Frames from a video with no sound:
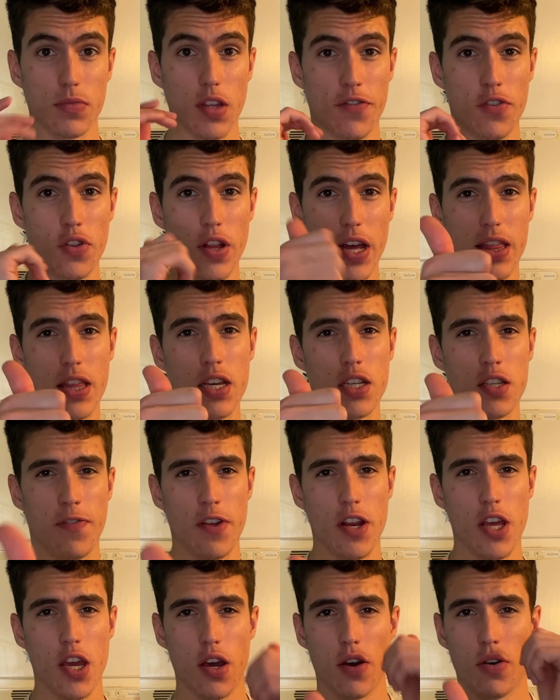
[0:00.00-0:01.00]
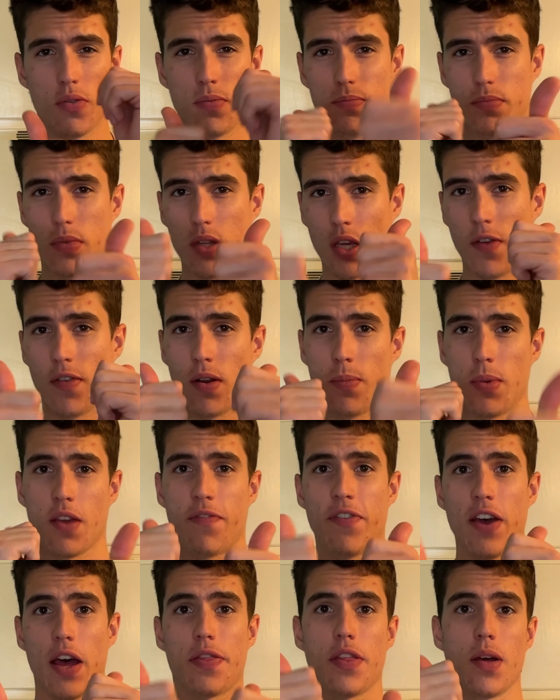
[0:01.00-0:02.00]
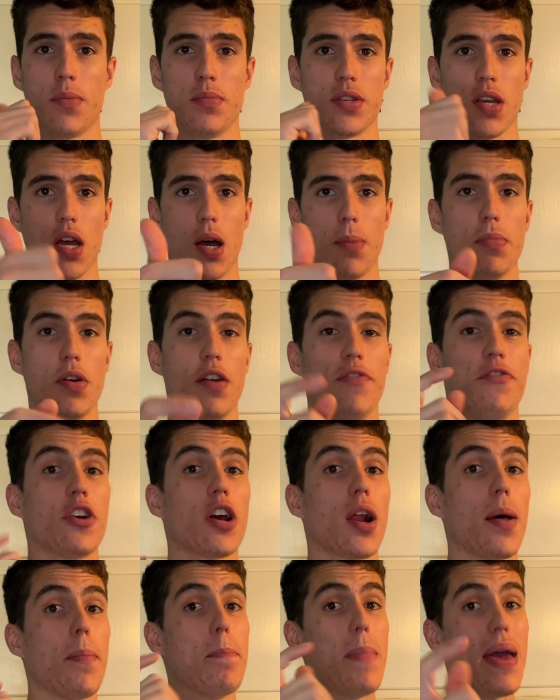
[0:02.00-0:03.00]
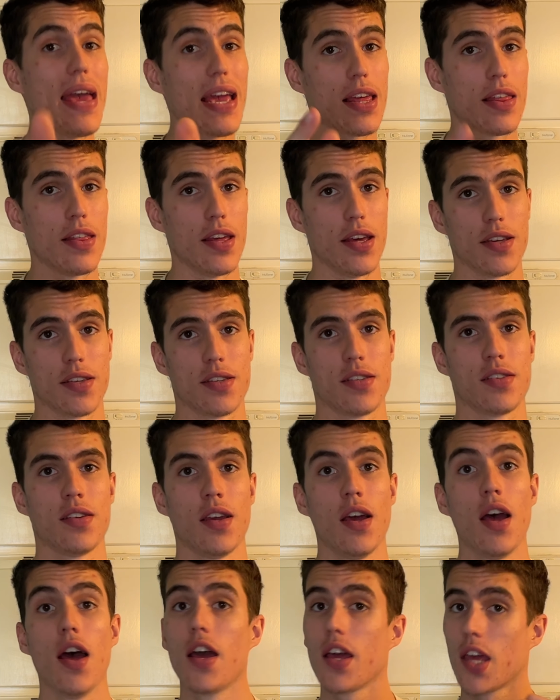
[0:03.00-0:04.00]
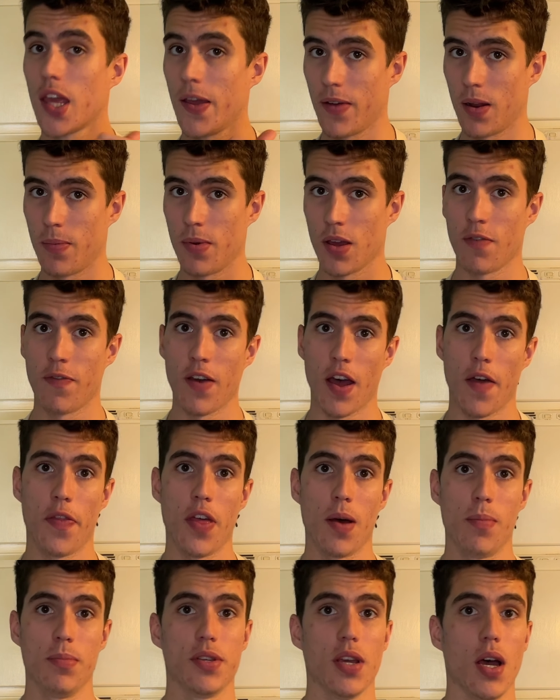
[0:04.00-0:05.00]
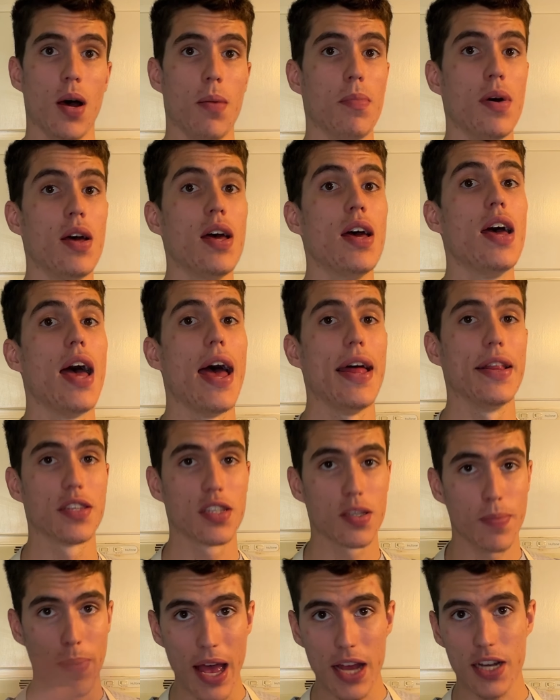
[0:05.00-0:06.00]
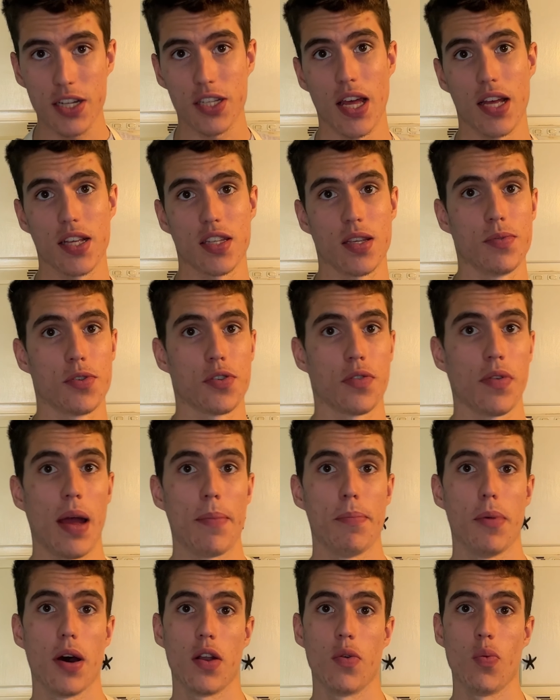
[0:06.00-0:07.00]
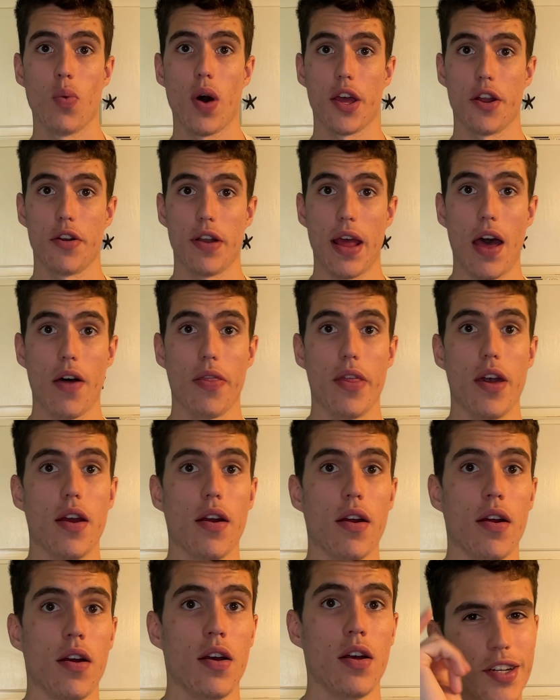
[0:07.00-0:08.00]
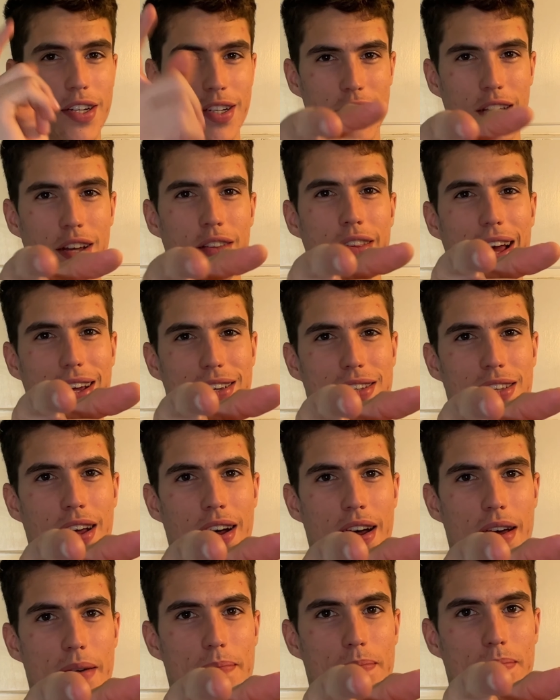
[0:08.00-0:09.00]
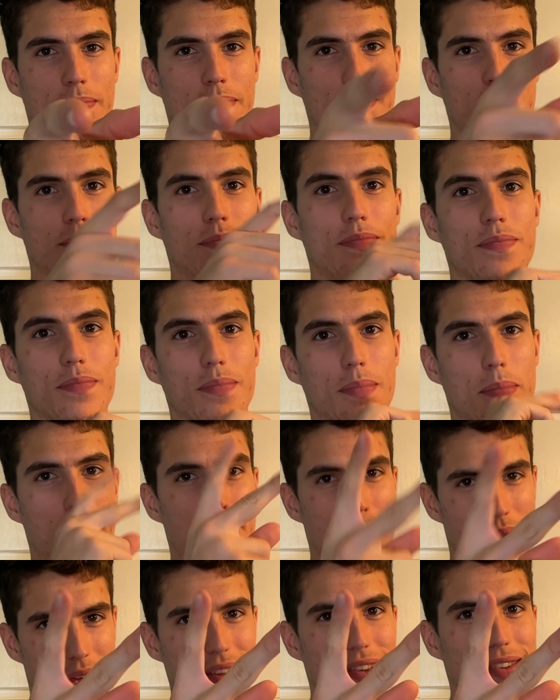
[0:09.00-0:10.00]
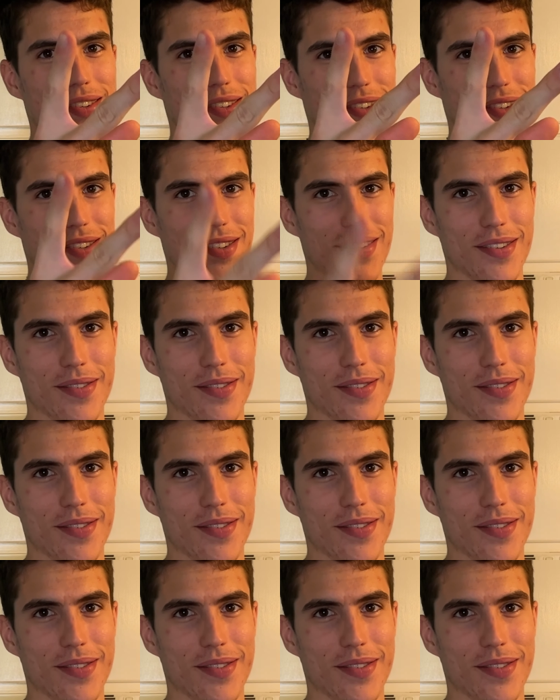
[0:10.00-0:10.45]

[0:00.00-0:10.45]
If you like this video, give it a big fat thumbs up. If you're gonna make this, give it a big fat thumbs up. And smash that subscribe button while you're down there. Until next time, peace.